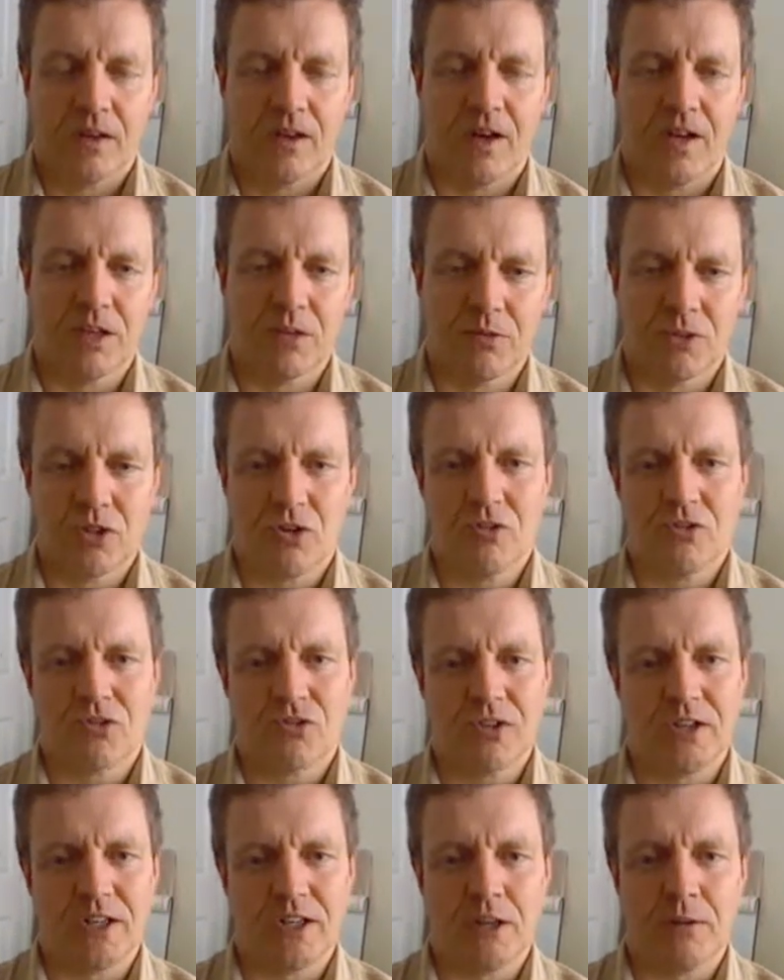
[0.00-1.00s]
And there was
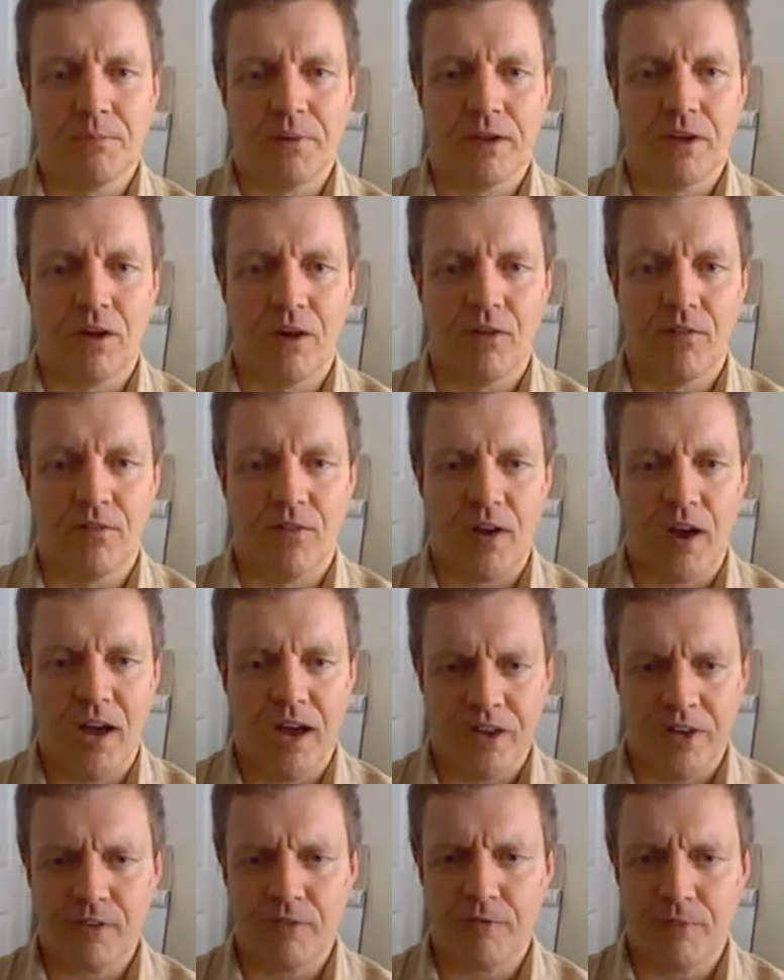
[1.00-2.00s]
also a little bit of,
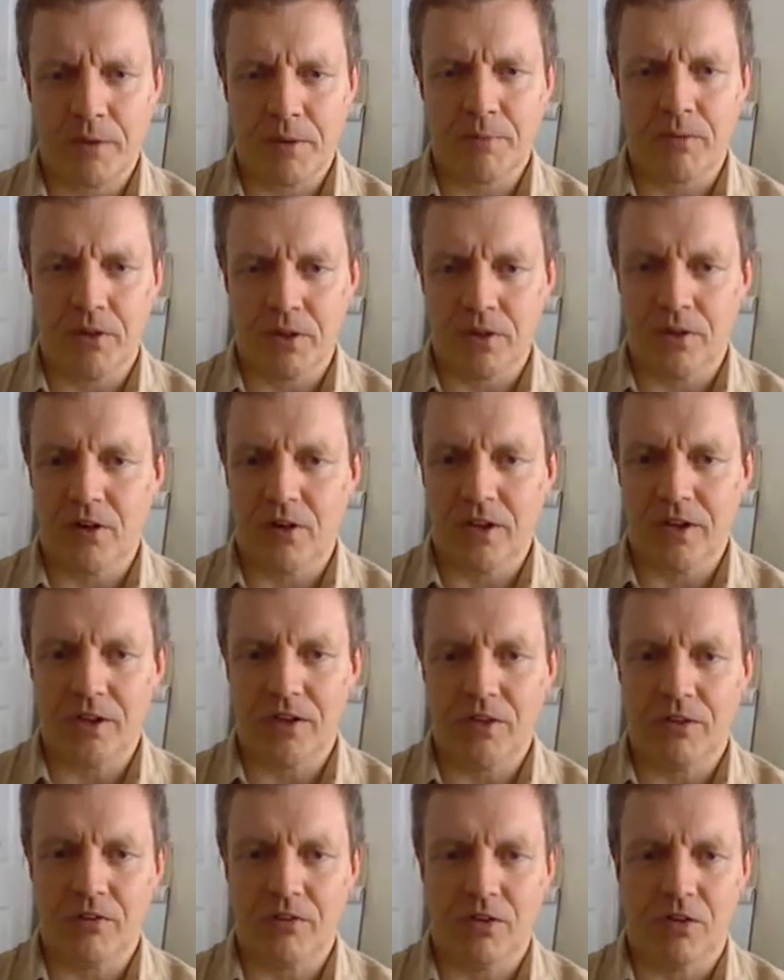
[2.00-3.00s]
and if people annoy
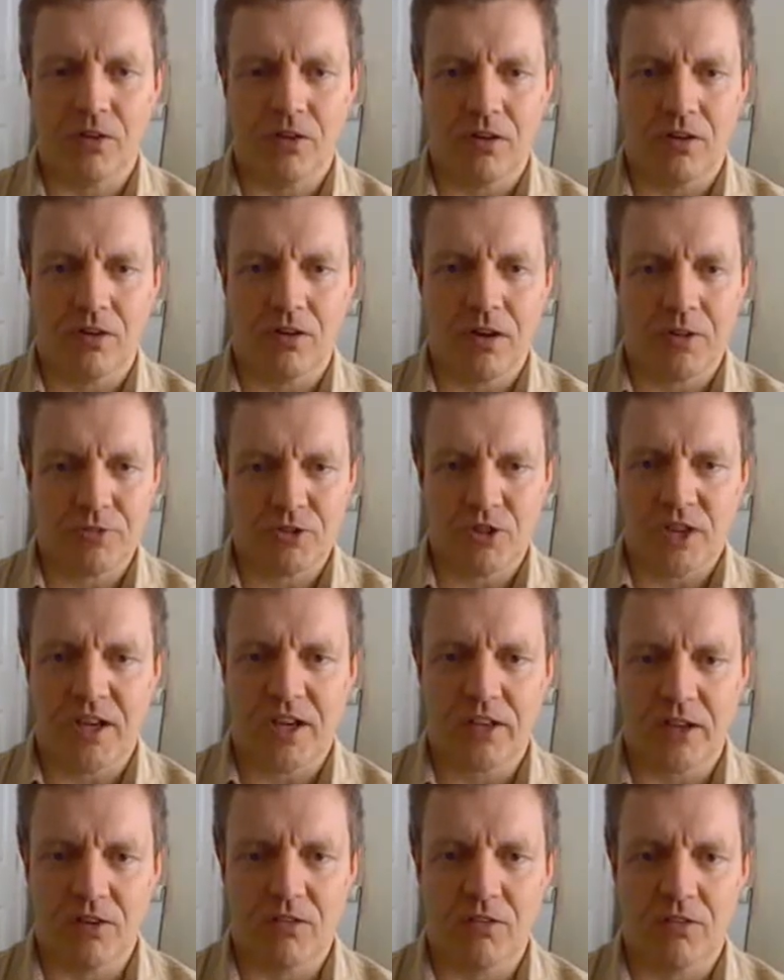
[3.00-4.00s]
you or
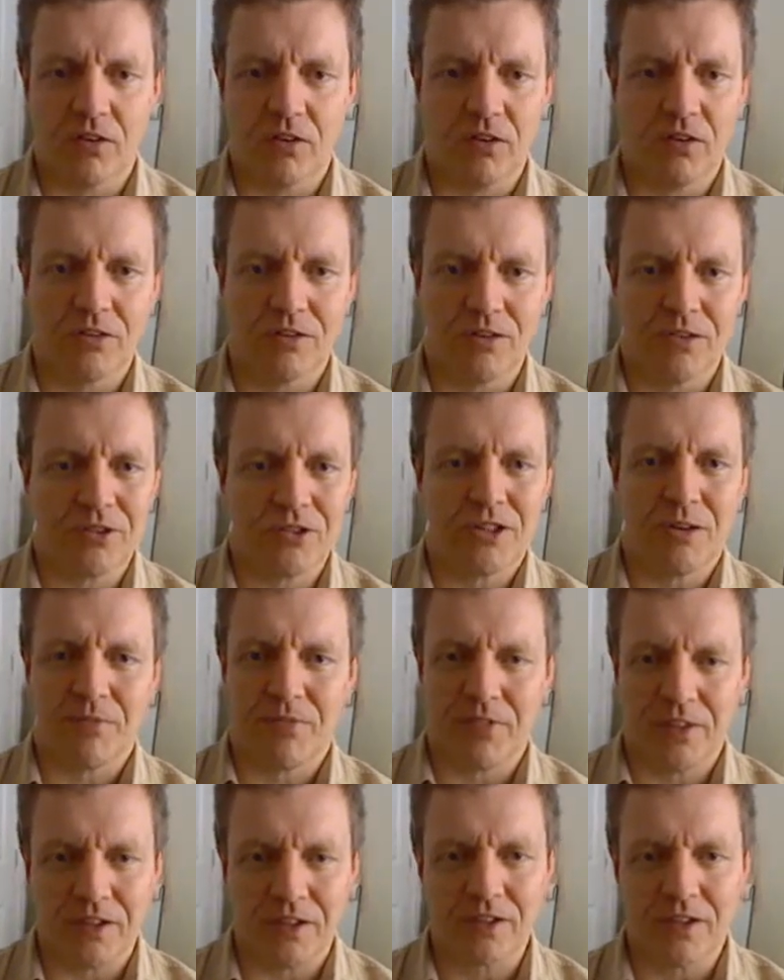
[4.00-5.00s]
upset you or do
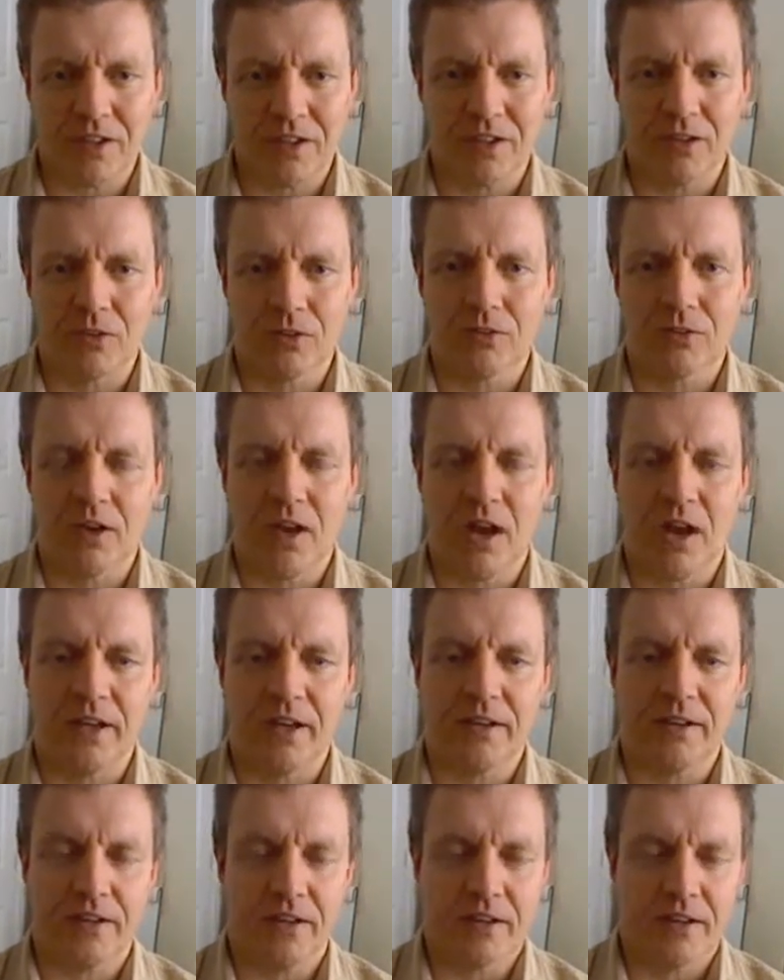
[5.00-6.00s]
something that you don't
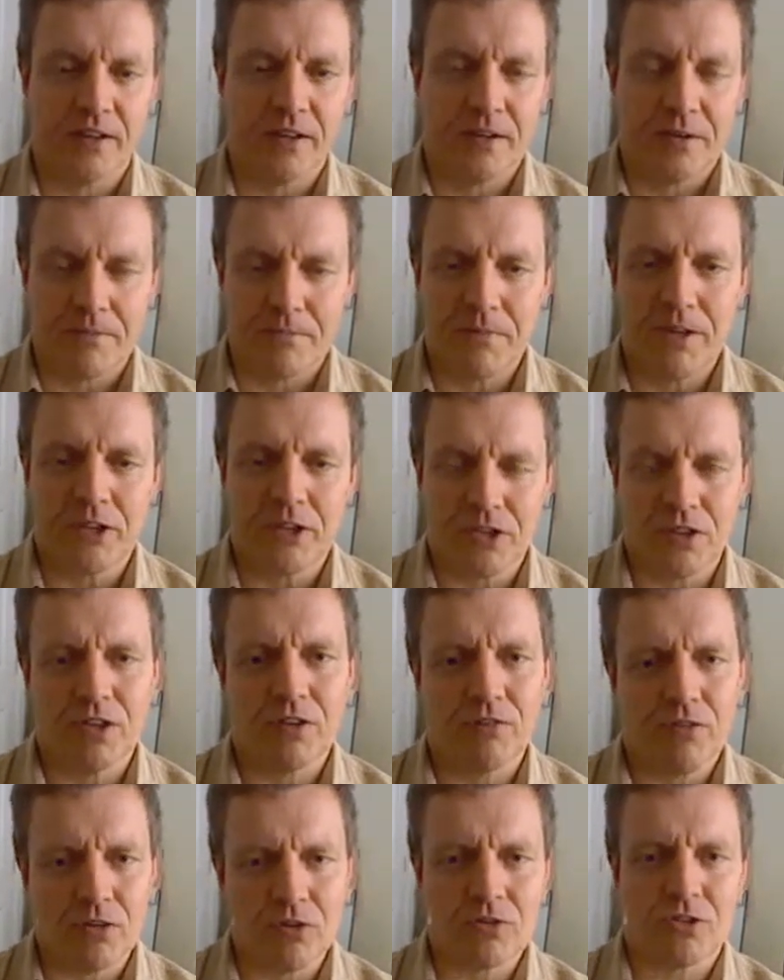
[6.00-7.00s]
like, make sure
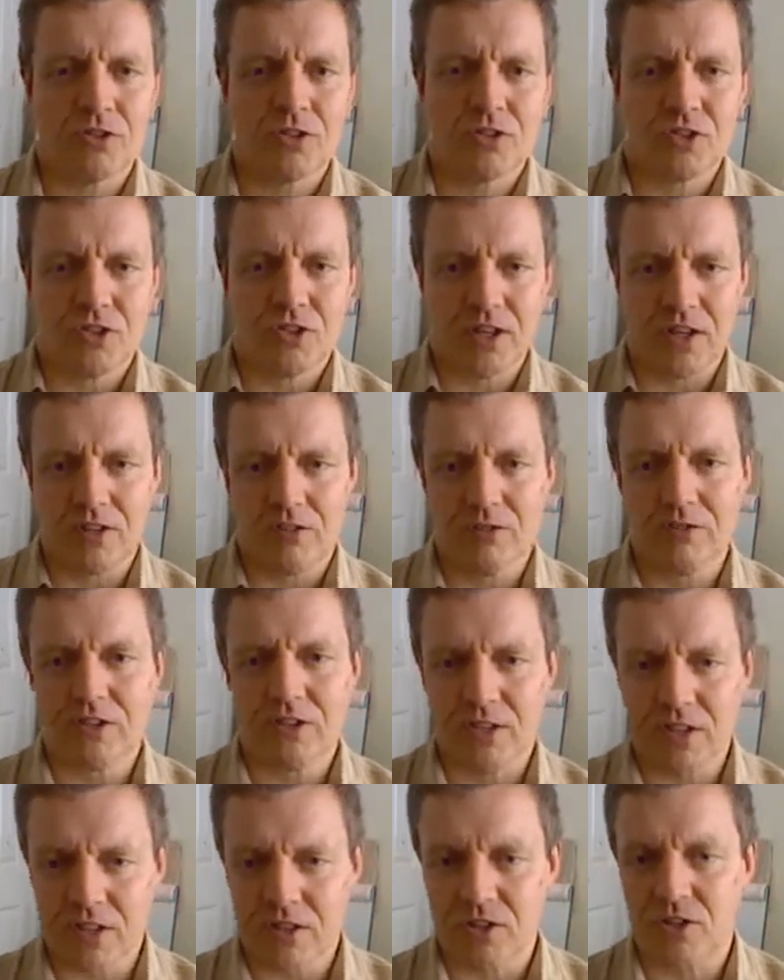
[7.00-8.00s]
you also say
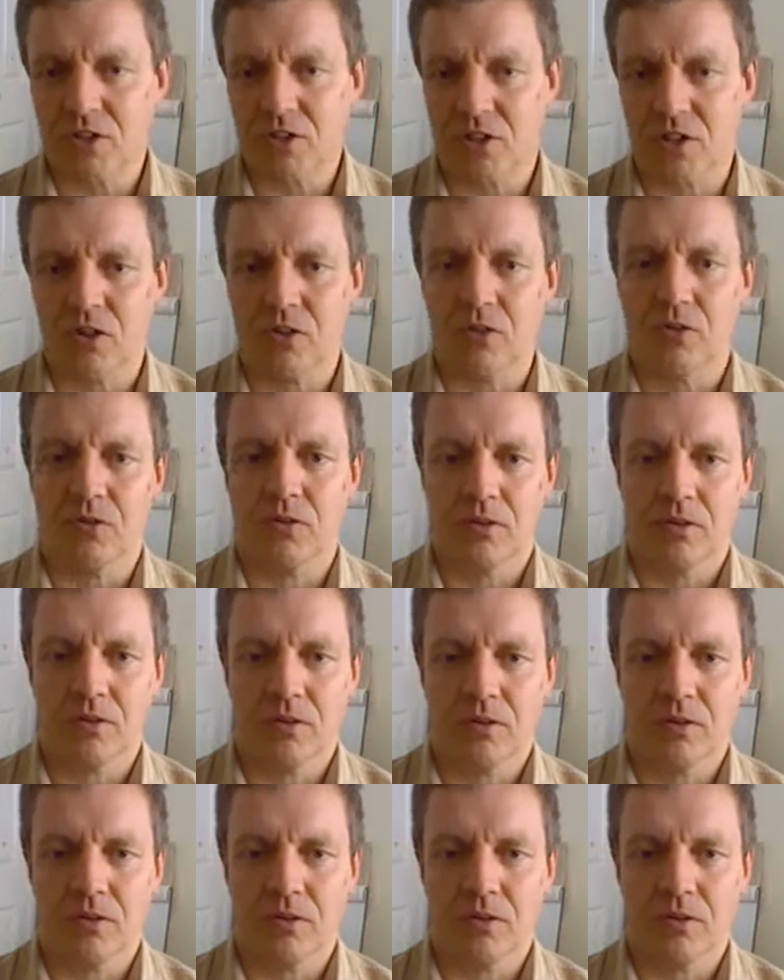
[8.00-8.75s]
those things too,